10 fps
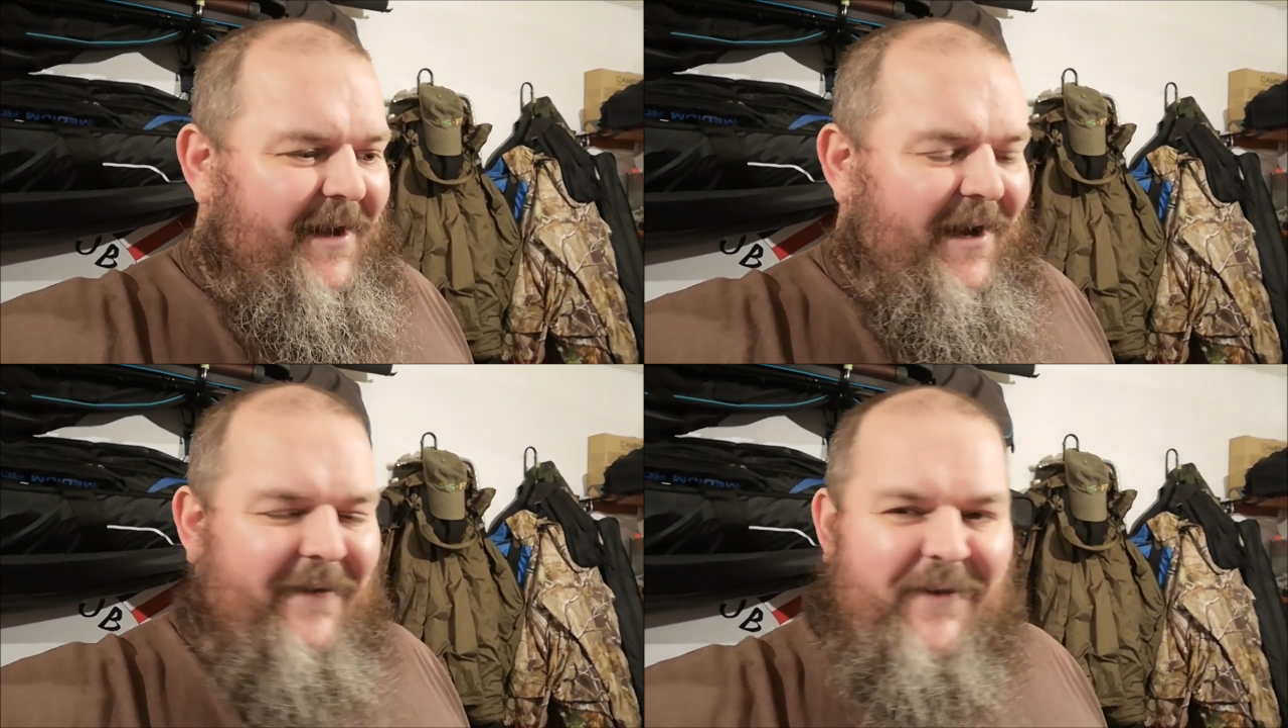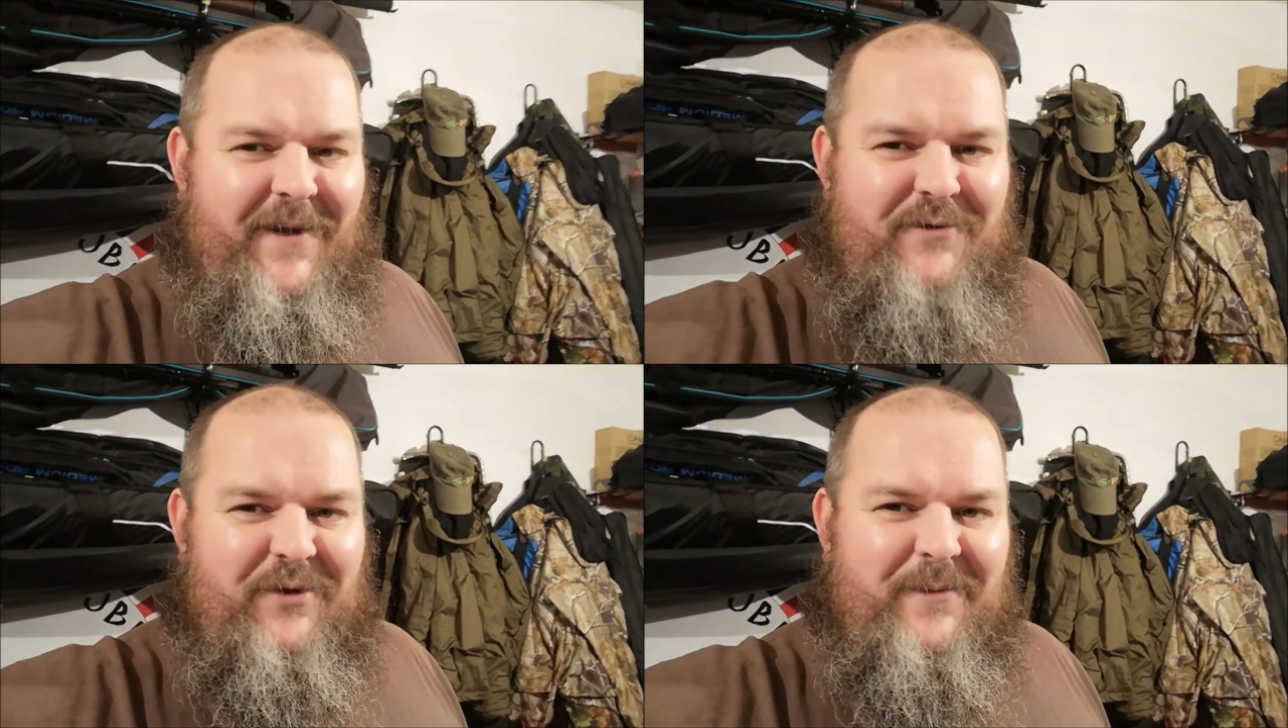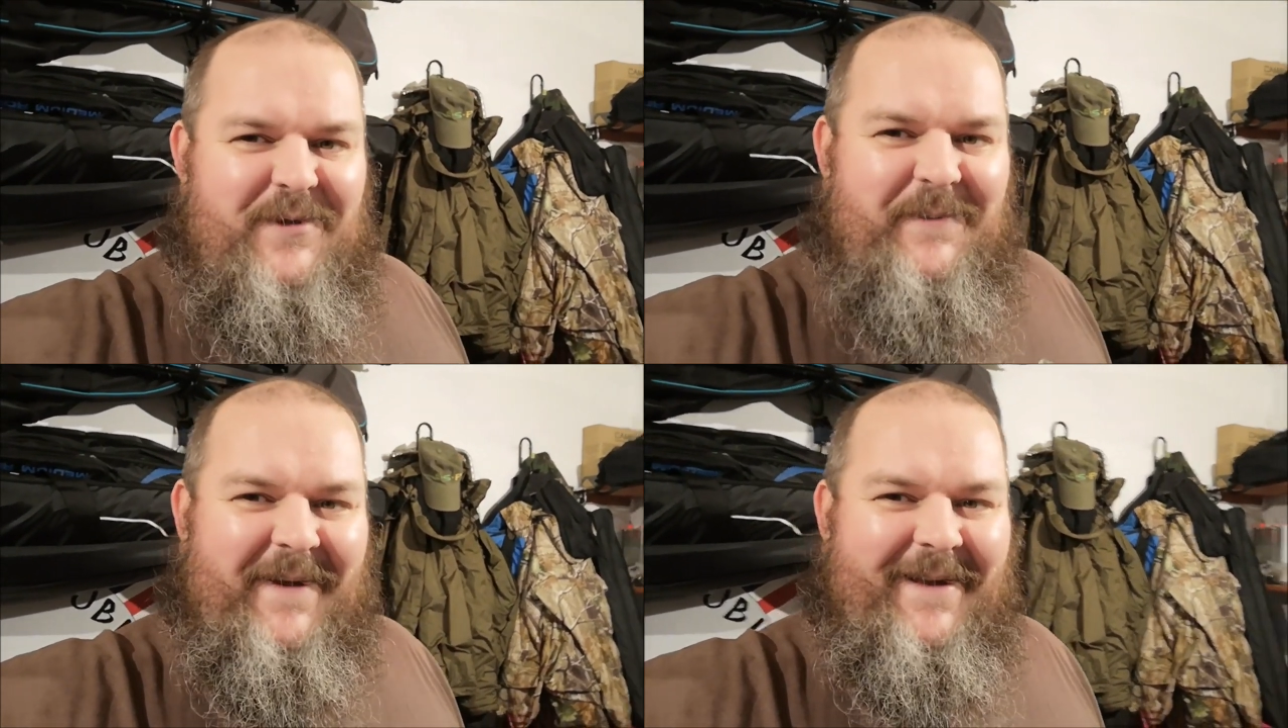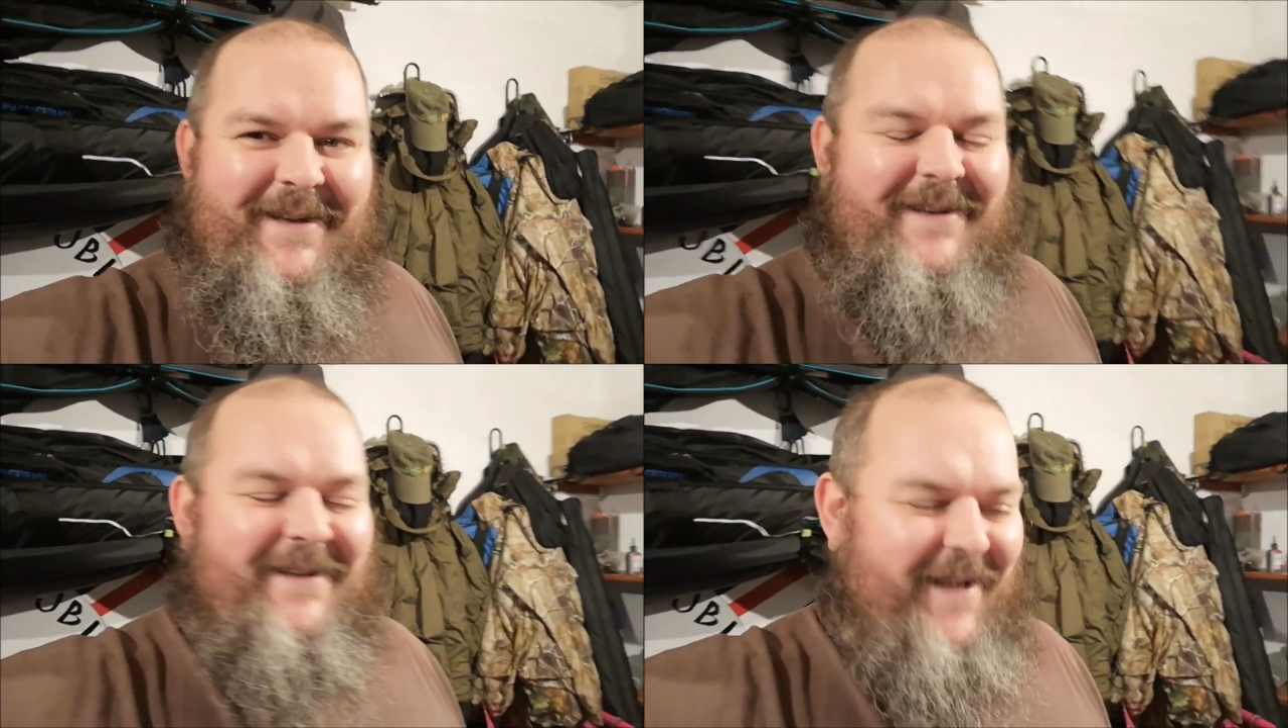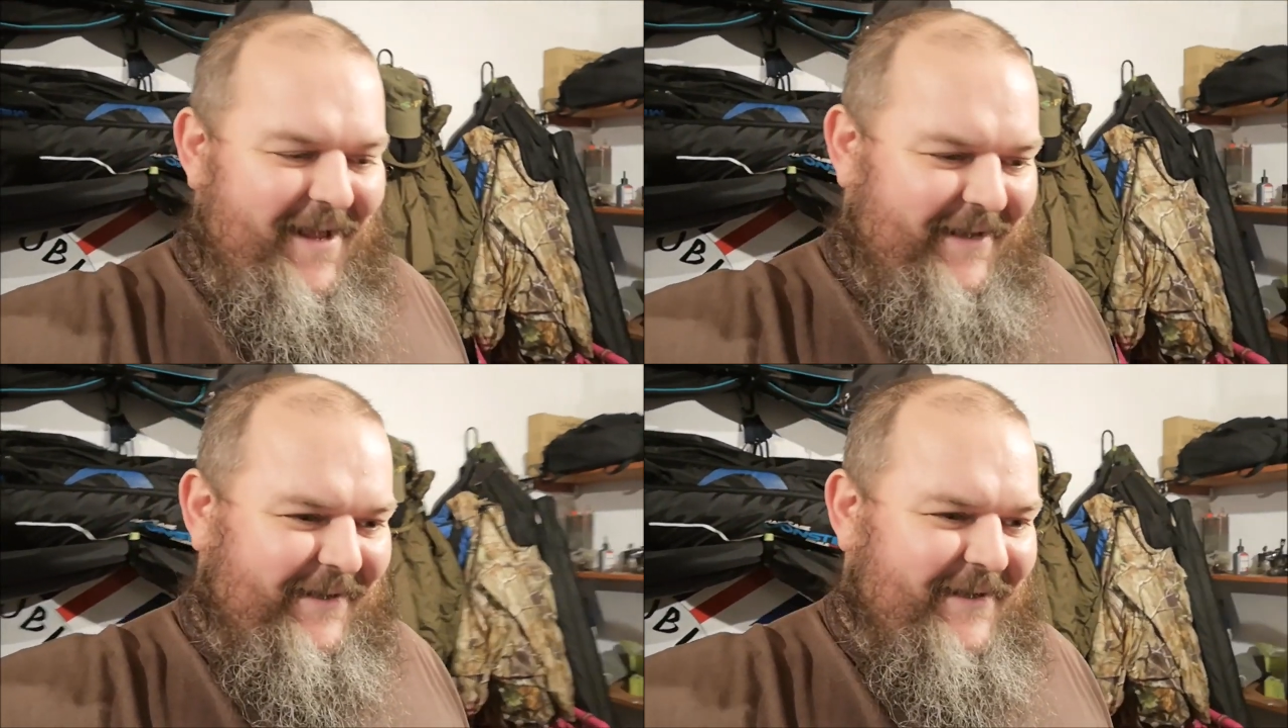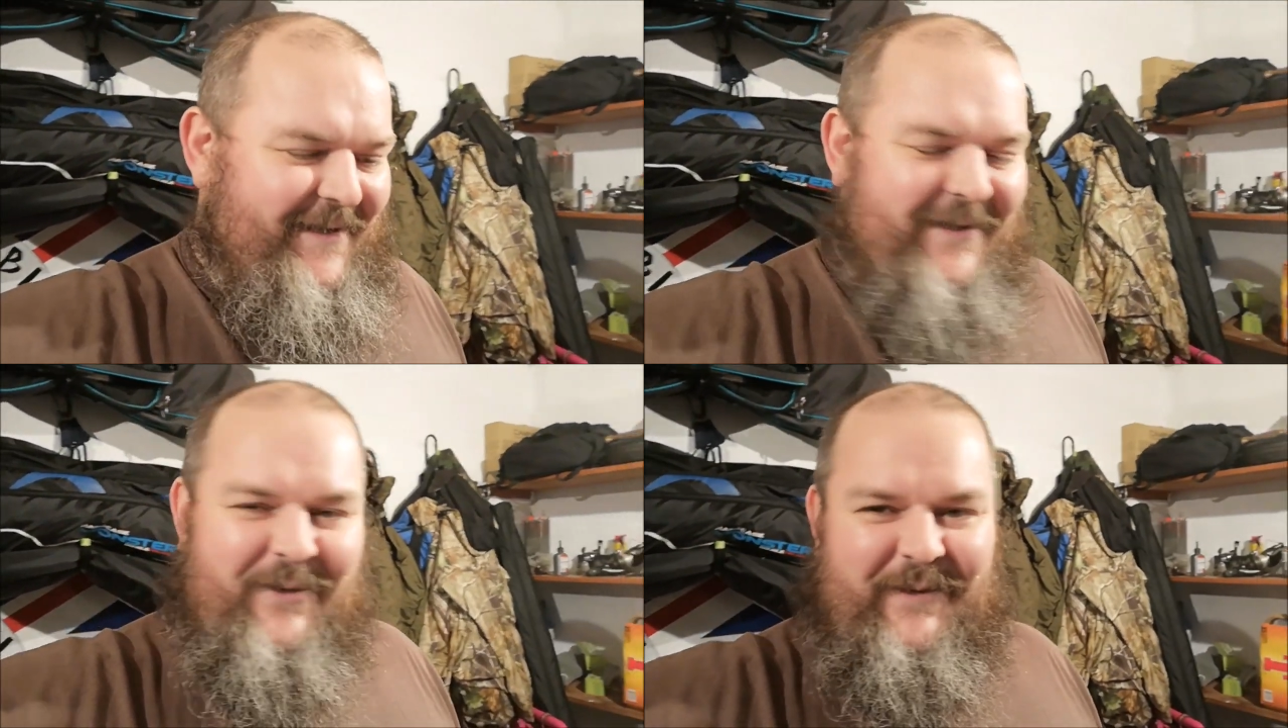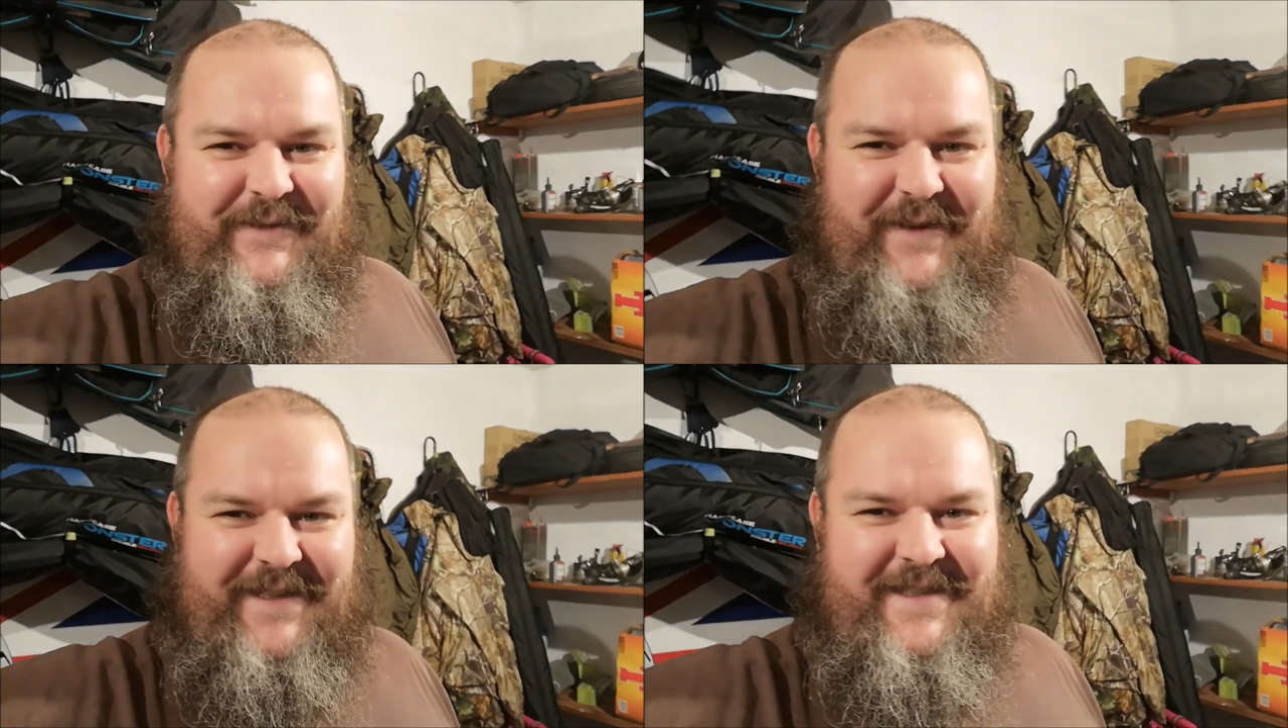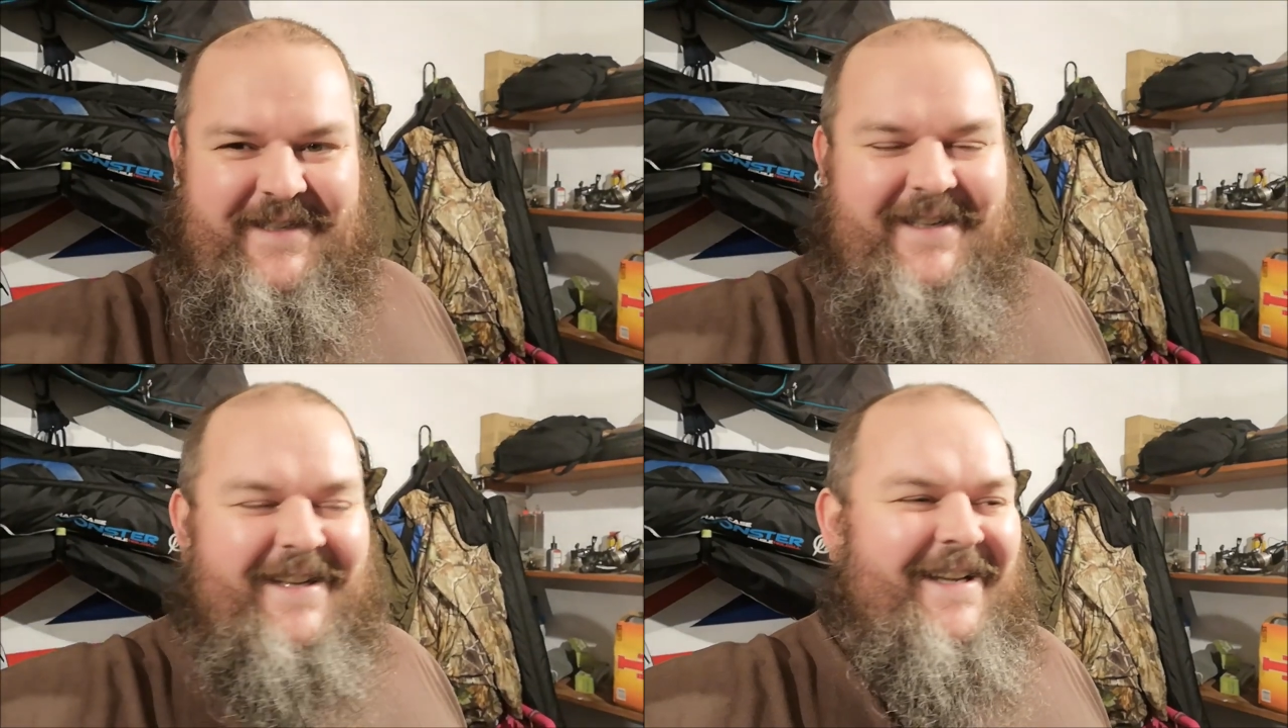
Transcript: I have an injury to my spine and cold feet,